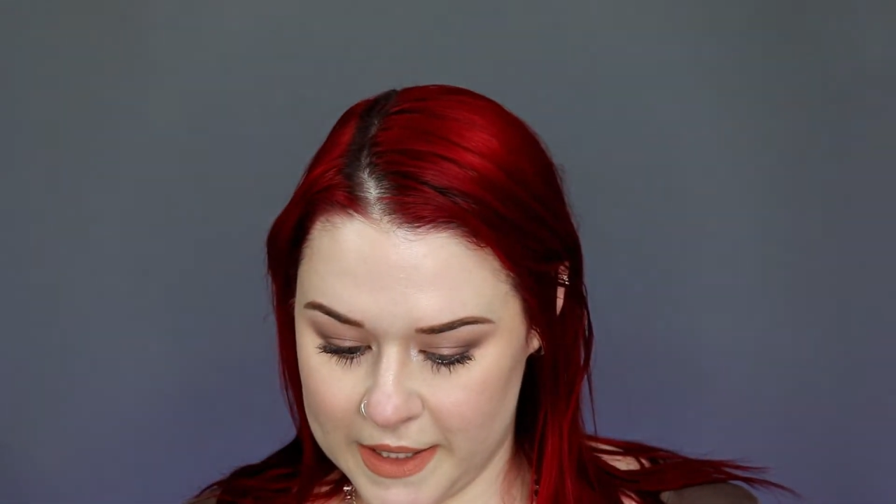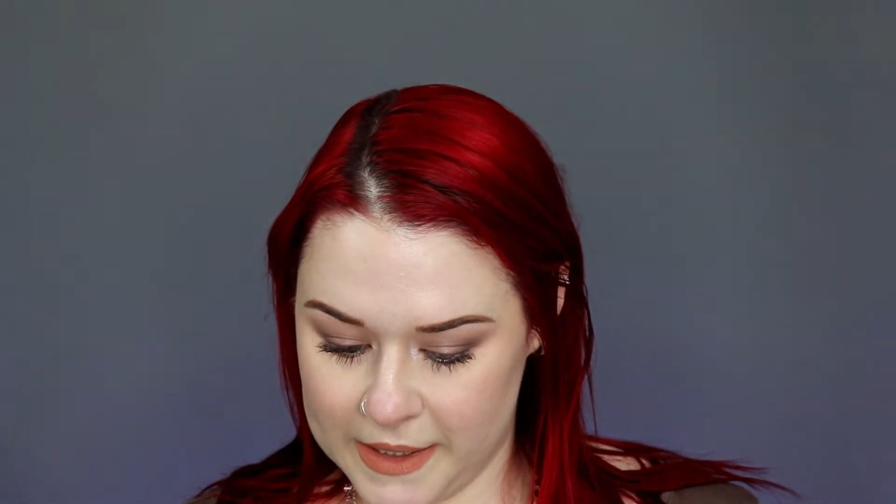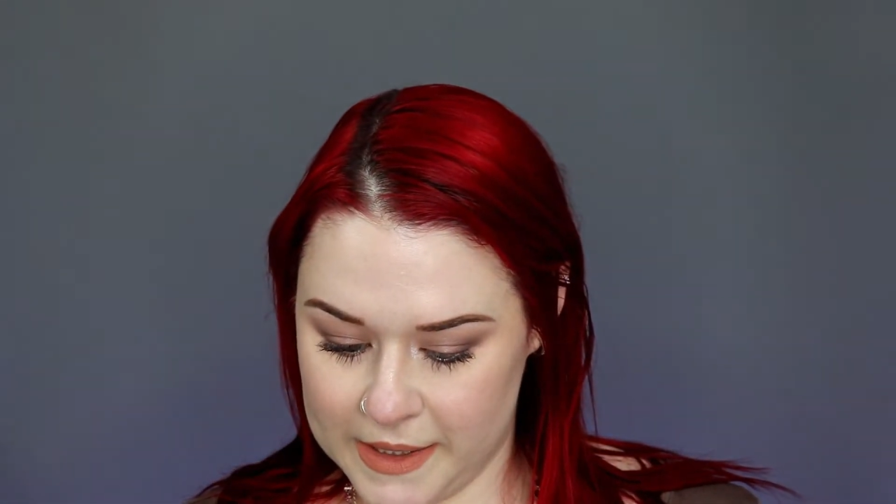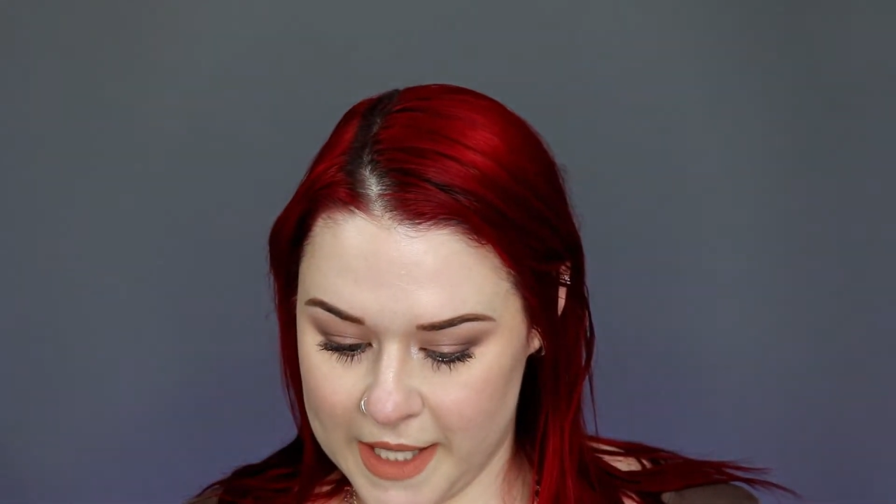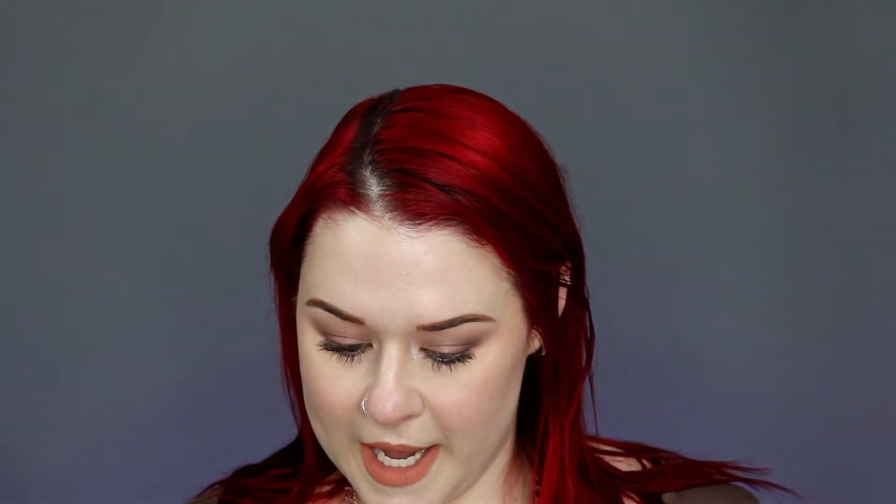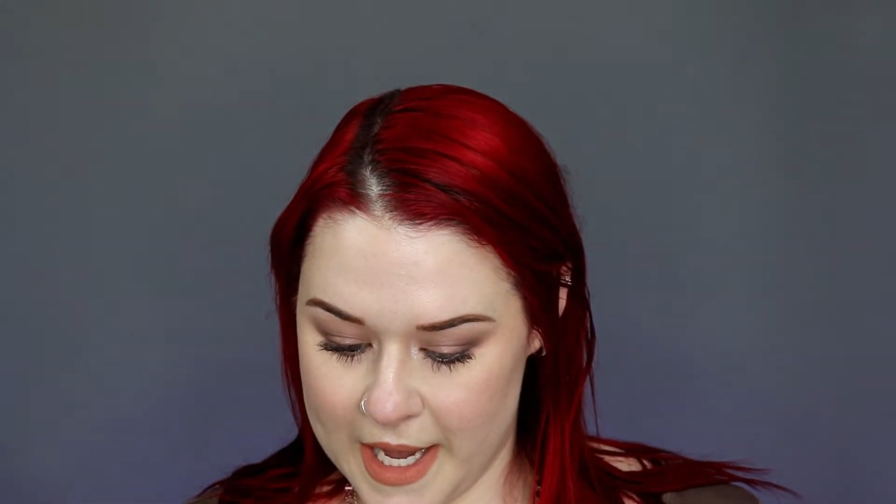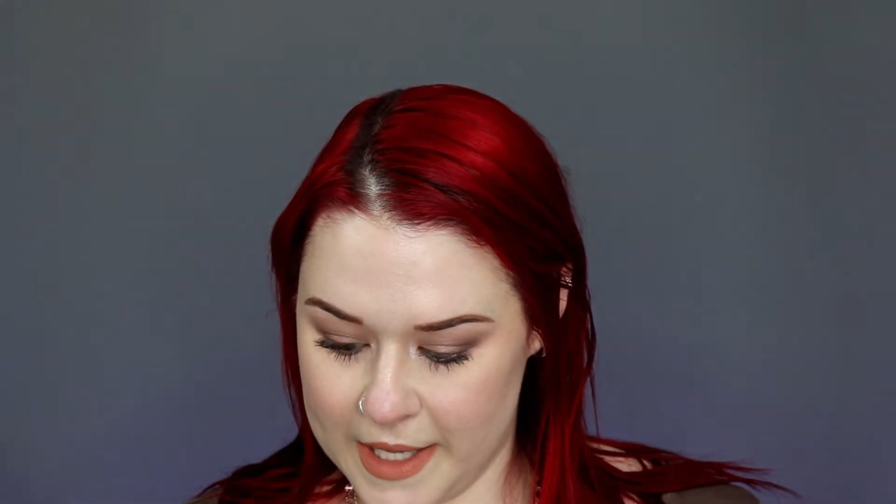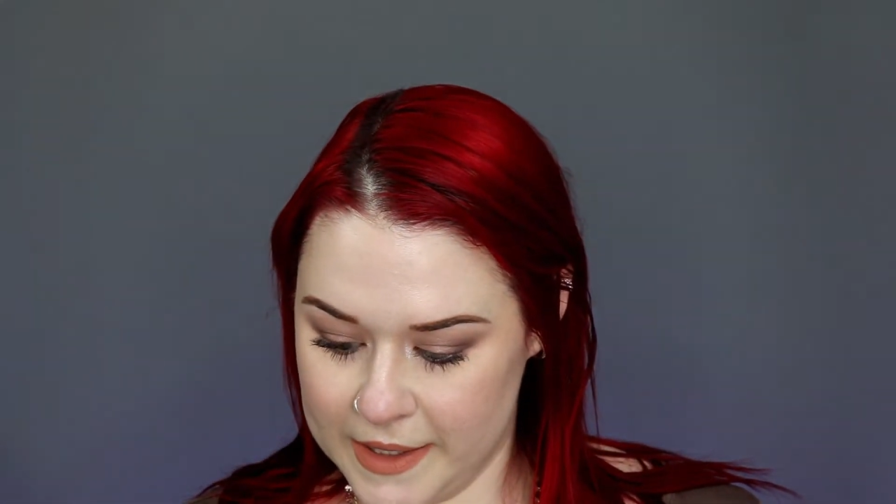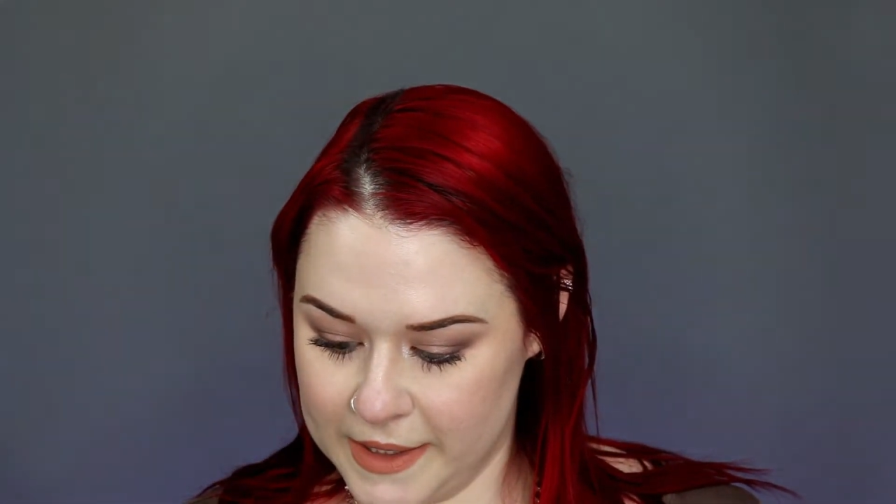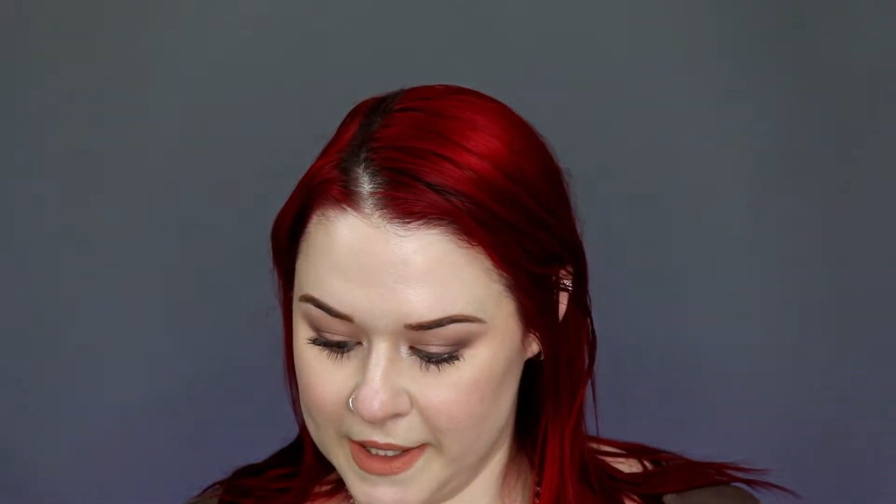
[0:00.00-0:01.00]
it
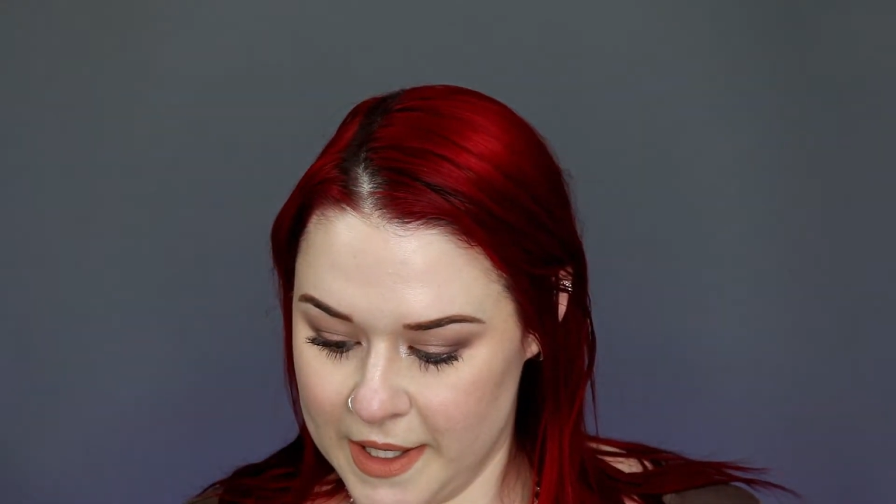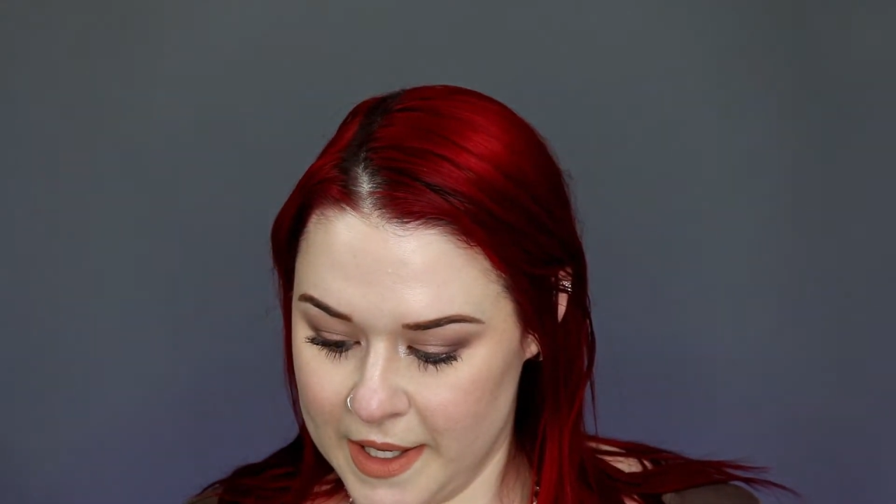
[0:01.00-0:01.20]
says